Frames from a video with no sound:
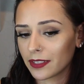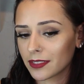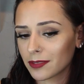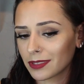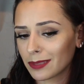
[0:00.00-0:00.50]
It
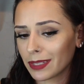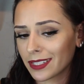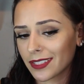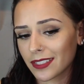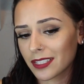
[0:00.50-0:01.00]
doesn't really make
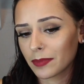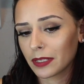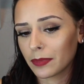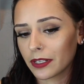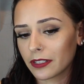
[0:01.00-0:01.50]
sense to
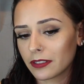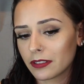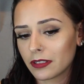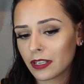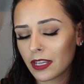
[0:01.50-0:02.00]
me, but
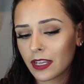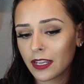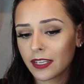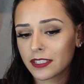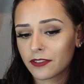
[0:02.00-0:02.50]

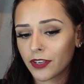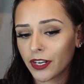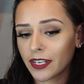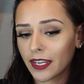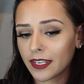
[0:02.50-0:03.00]
it's a
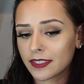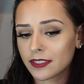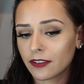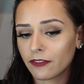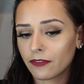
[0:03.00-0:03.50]
very
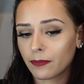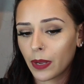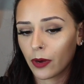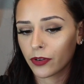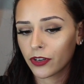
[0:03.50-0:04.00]
nice
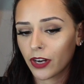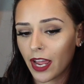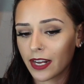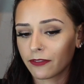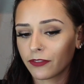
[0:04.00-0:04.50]
powder,
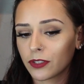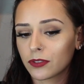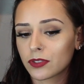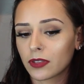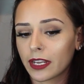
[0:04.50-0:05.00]
and it
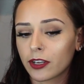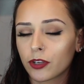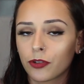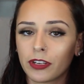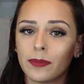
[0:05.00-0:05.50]
feels like
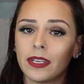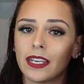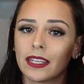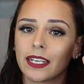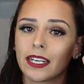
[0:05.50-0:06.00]

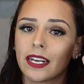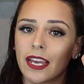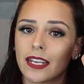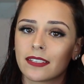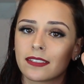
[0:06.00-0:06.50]
creamy and like a
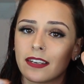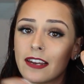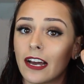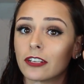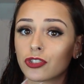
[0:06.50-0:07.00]
nice
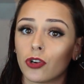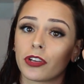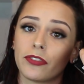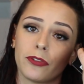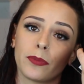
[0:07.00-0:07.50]

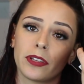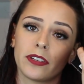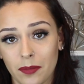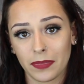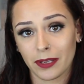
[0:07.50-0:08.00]
non-chalky
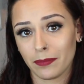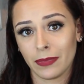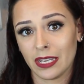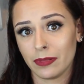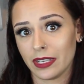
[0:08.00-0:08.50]
formula. I'm like
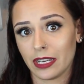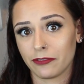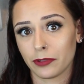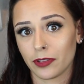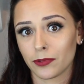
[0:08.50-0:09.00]
maybe
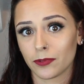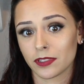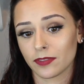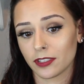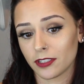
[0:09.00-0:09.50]
halfway through
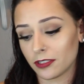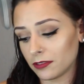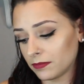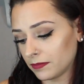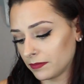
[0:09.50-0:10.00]
this
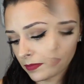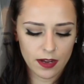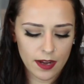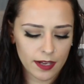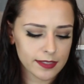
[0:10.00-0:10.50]
video.
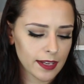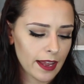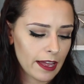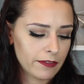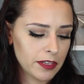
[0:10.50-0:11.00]
Next I
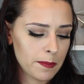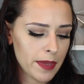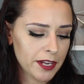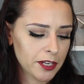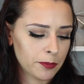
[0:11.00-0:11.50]
have the
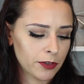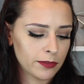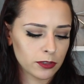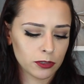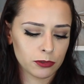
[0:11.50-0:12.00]
Makeup
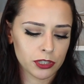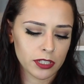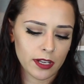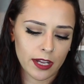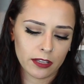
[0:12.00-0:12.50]

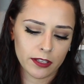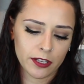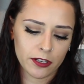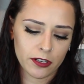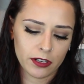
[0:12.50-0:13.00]
Revolution
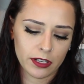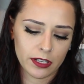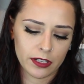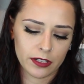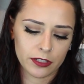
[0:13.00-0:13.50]
highlighter
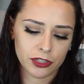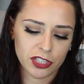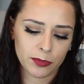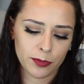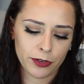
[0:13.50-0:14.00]
in
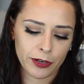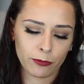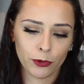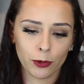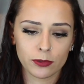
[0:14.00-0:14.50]
Shimmer Brick
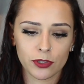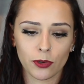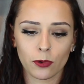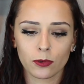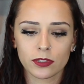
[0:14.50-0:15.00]
Rose
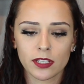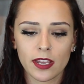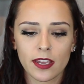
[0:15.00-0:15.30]
Gold.